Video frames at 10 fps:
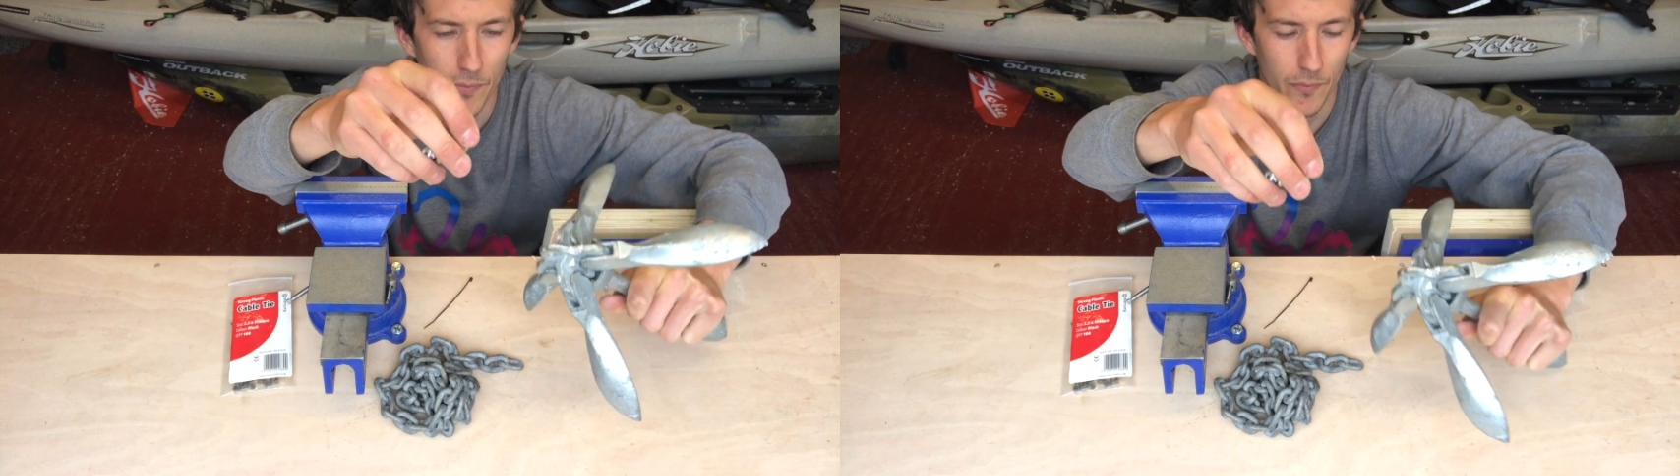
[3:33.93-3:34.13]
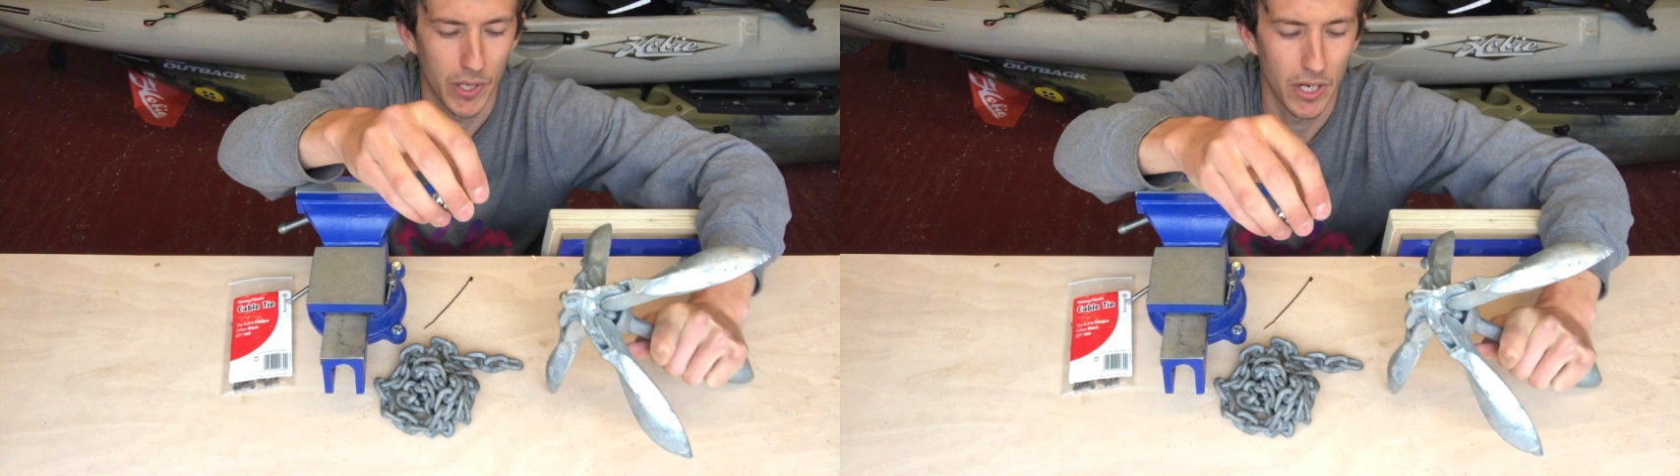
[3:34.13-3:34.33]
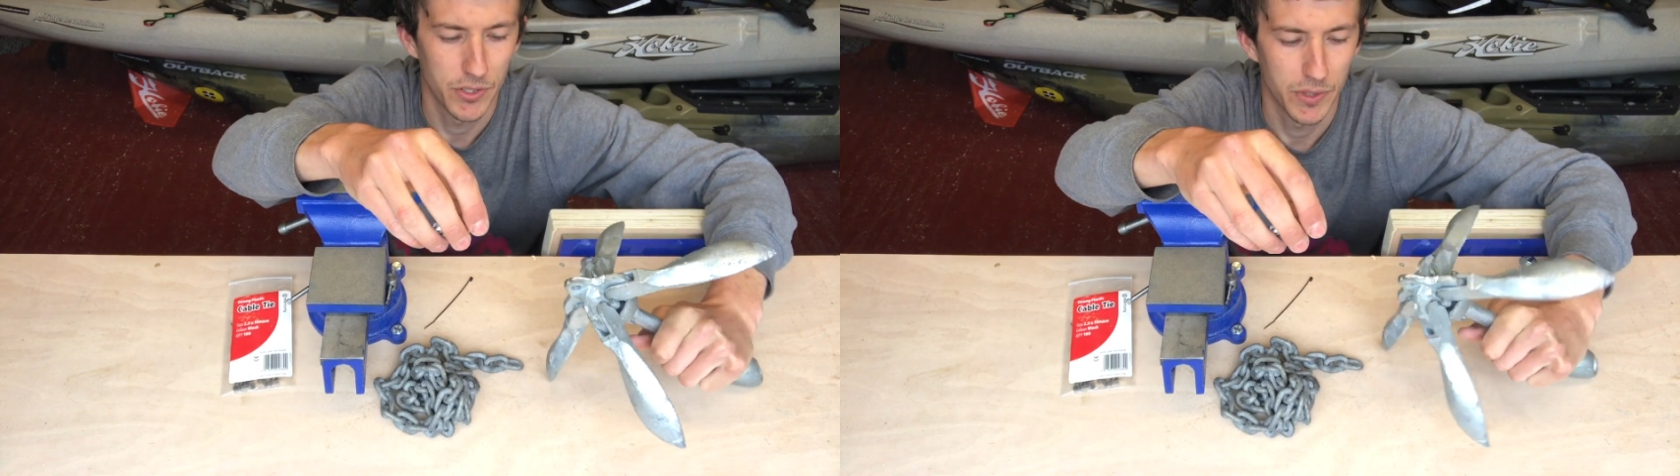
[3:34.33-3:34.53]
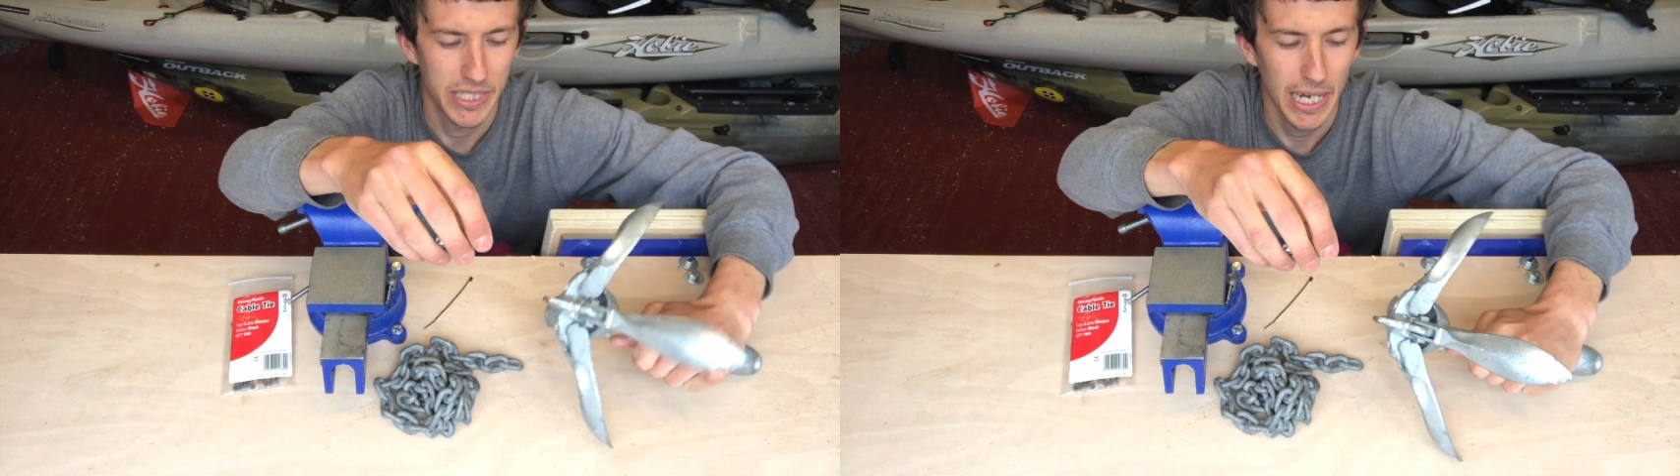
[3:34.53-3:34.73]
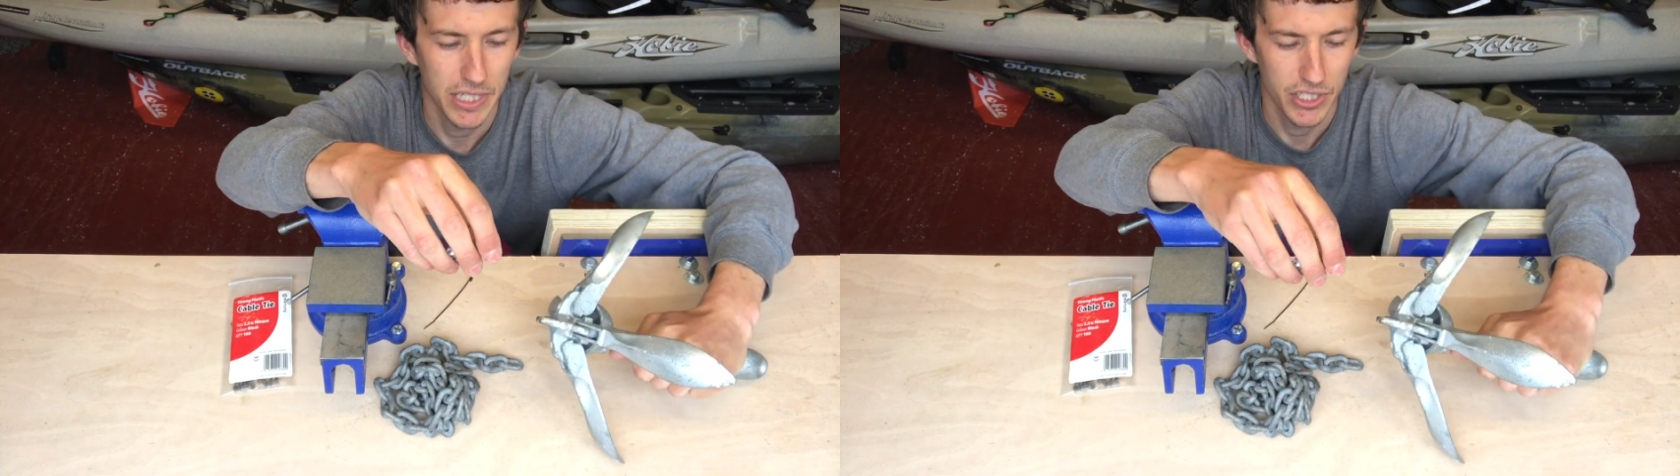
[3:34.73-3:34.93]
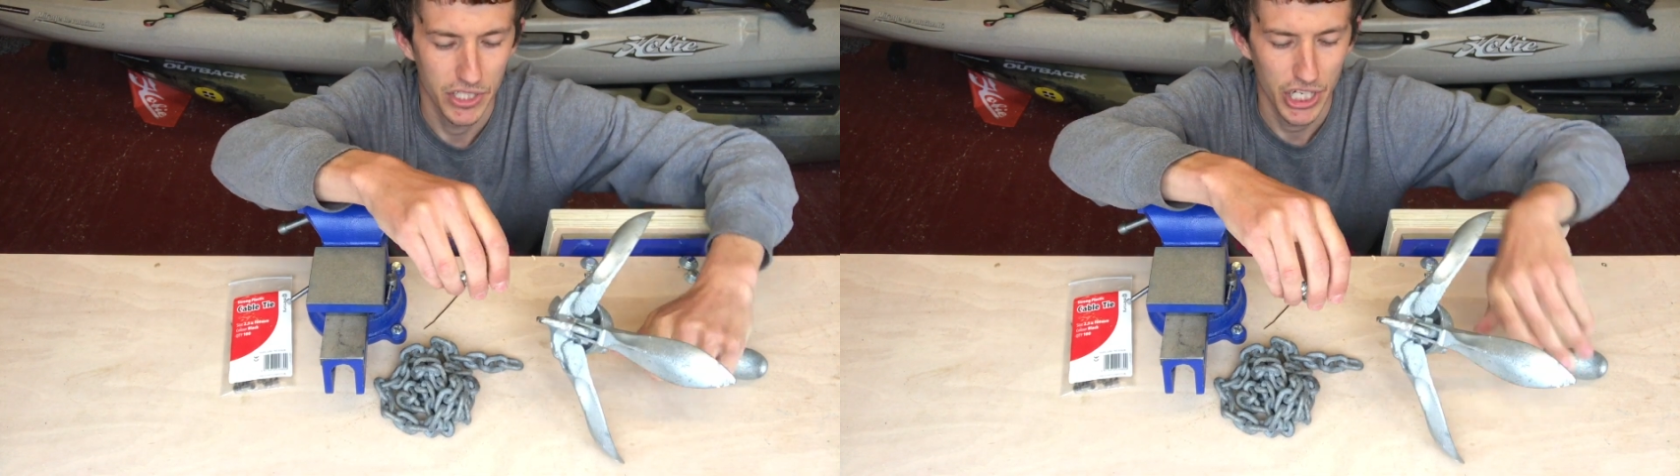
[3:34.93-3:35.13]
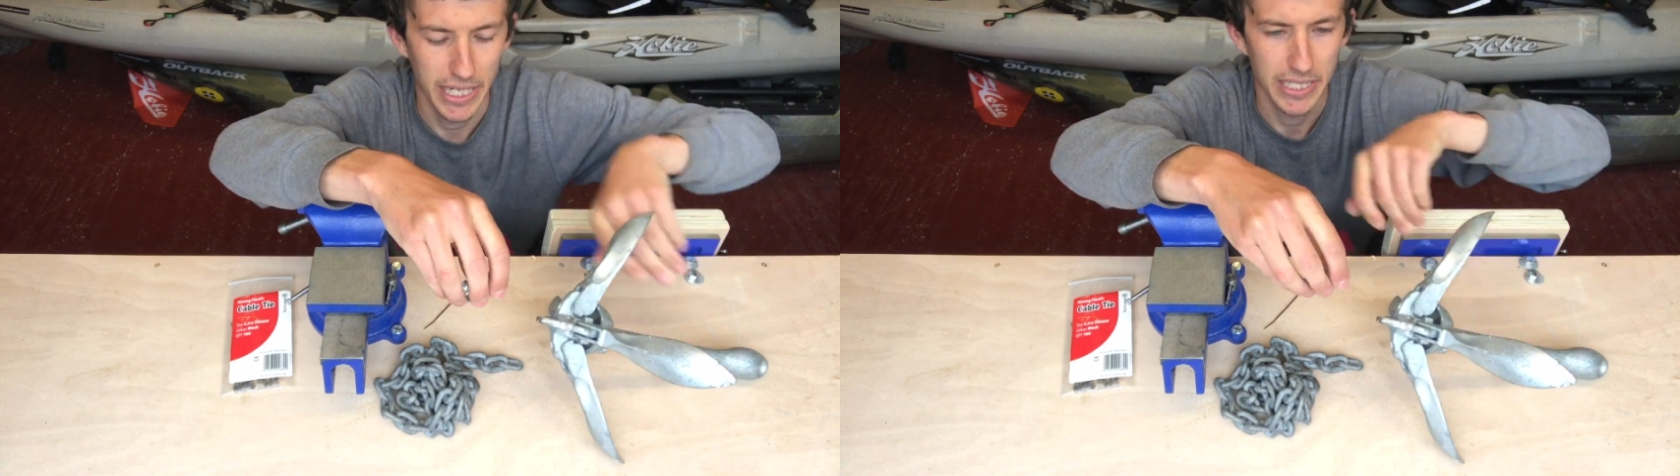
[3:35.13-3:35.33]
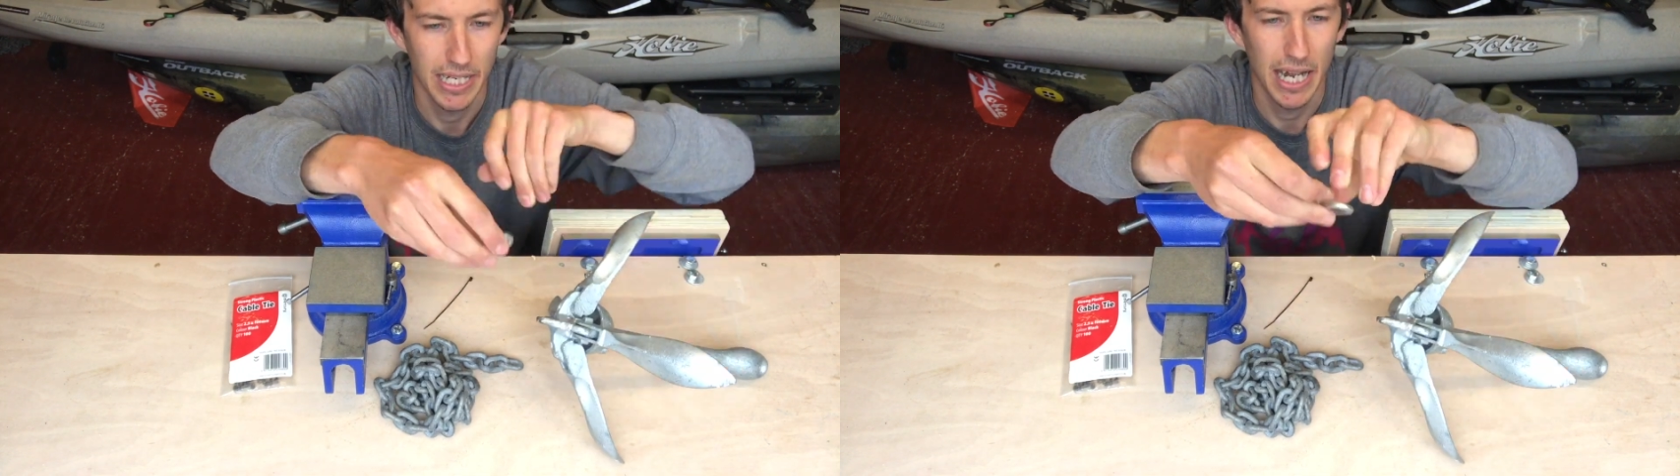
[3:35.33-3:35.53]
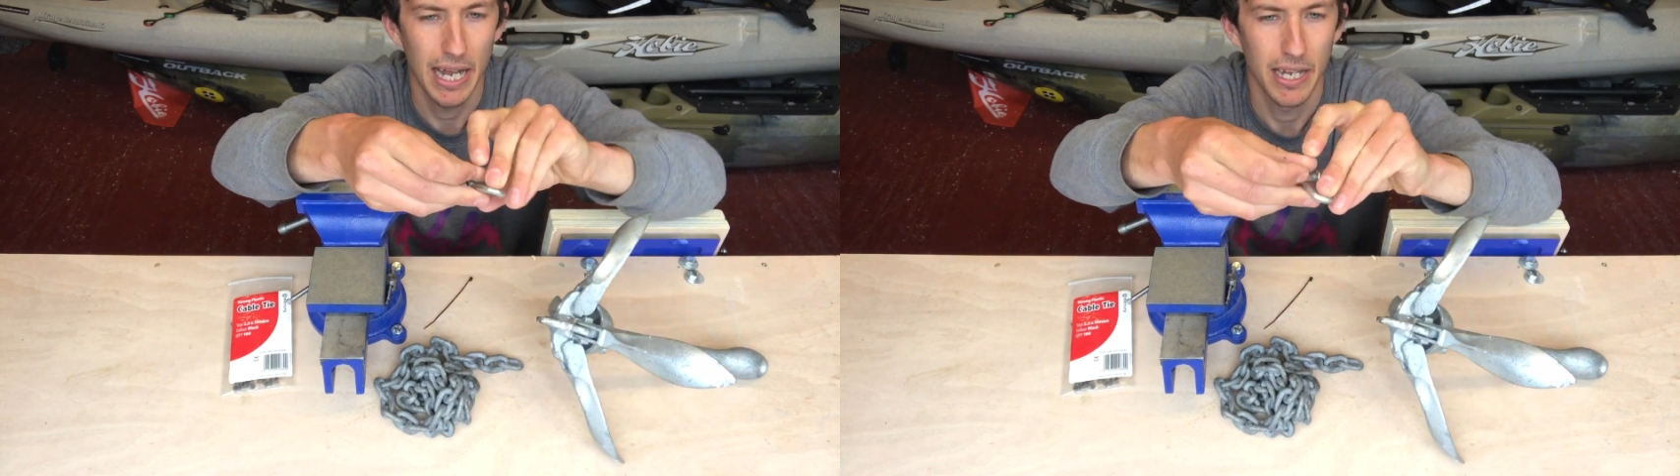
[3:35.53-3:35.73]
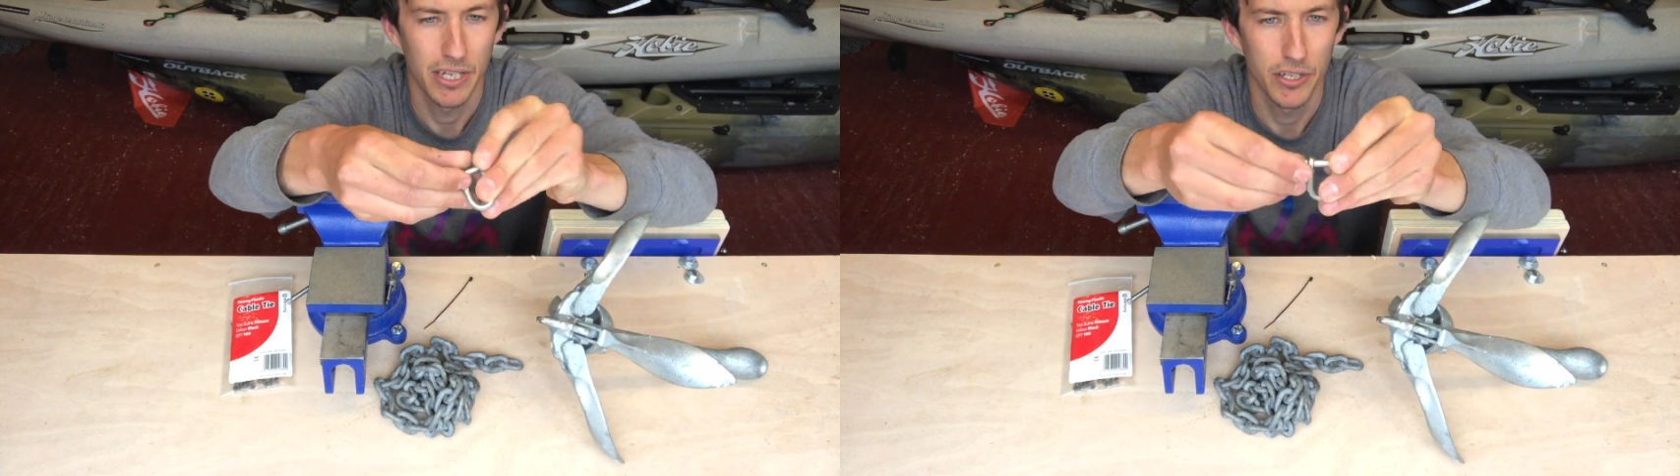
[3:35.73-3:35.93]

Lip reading: we're going to attach the chain to that